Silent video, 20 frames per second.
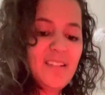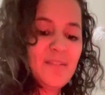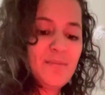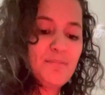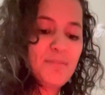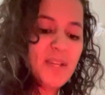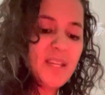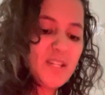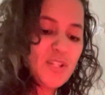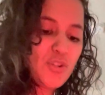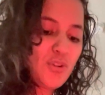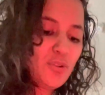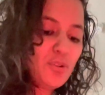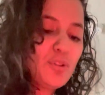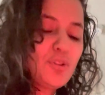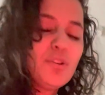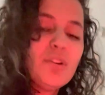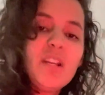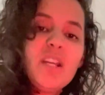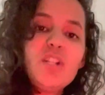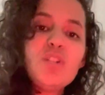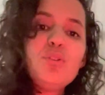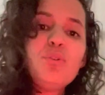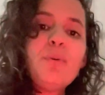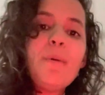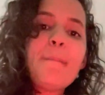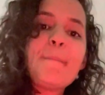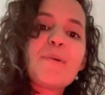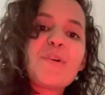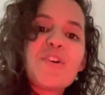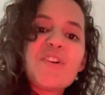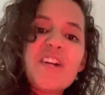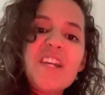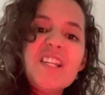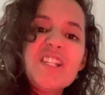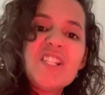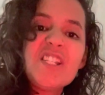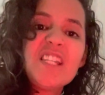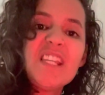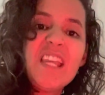because you're learning to
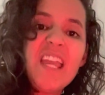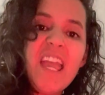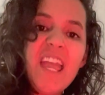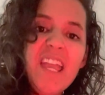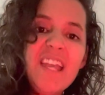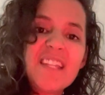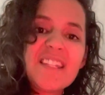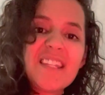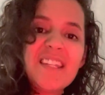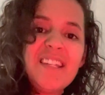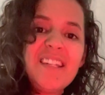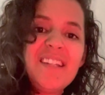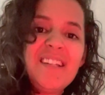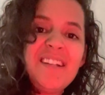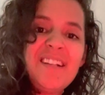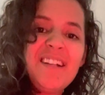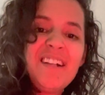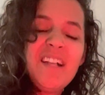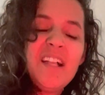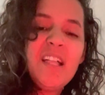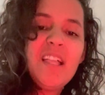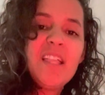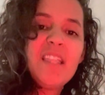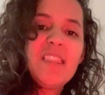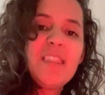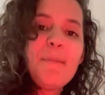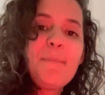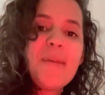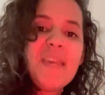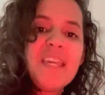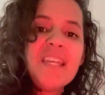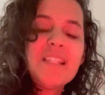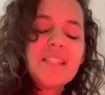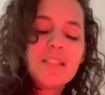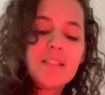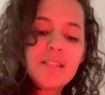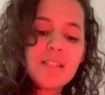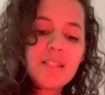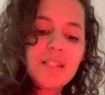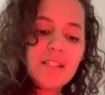appreciate the
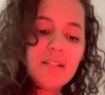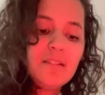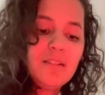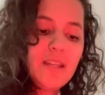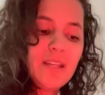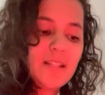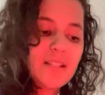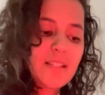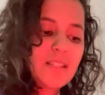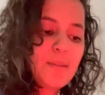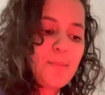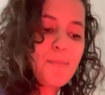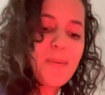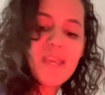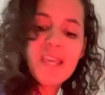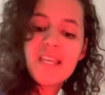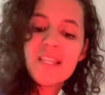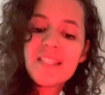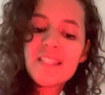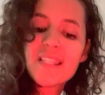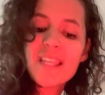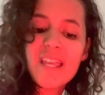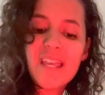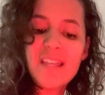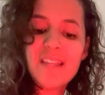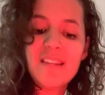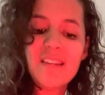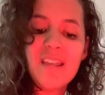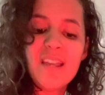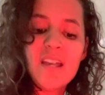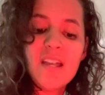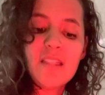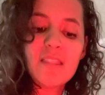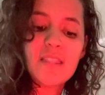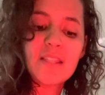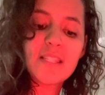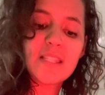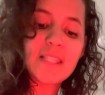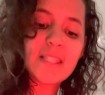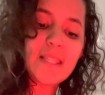peace and stillness, the peace in
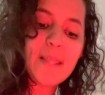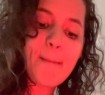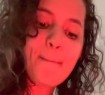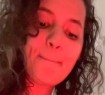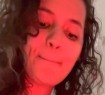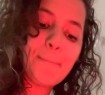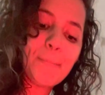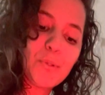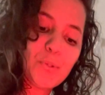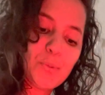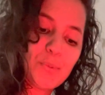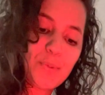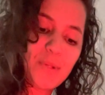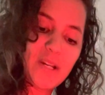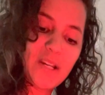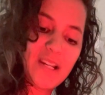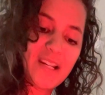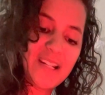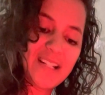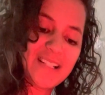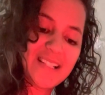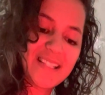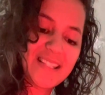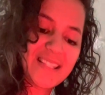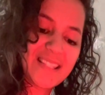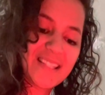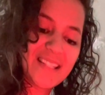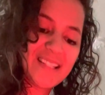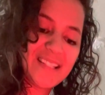the simple words.